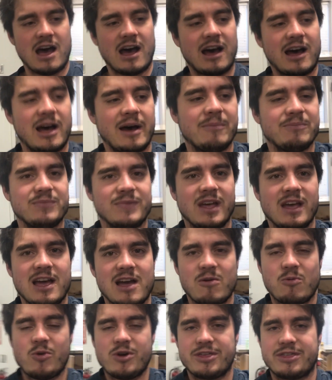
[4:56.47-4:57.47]
um,
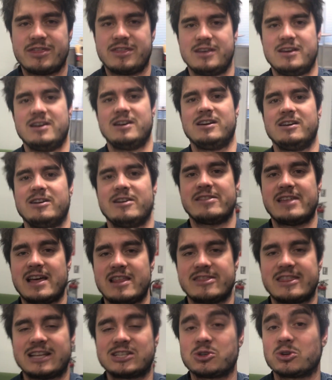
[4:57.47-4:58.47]
with uh,
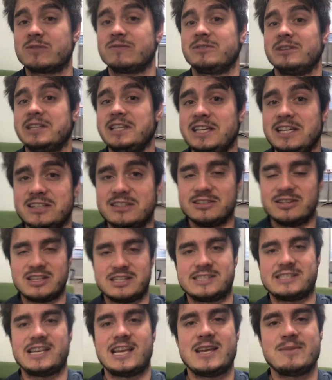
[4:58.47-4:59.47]
that, that sort of lead to
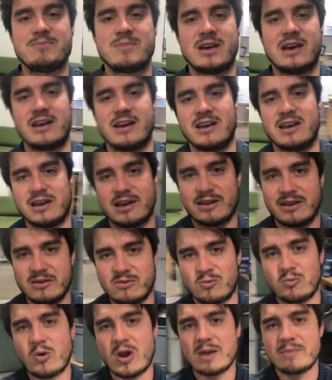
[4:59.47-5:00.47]
the same uh,
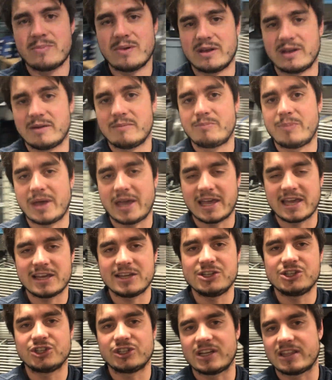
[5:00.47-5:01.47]
web
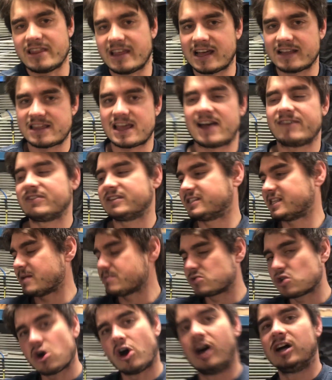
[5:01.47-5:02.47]
page and that have the
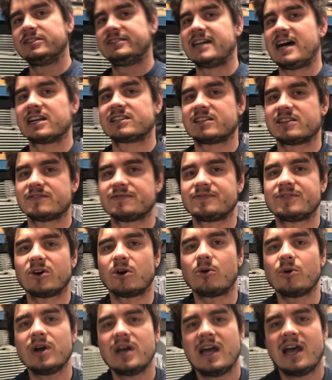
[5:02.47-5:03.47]
same contact
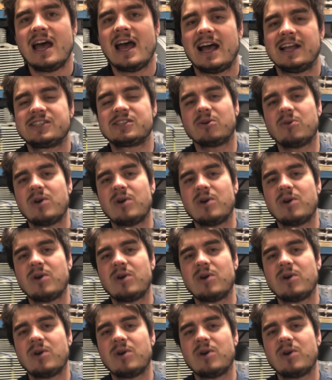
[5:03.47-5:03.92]
info. And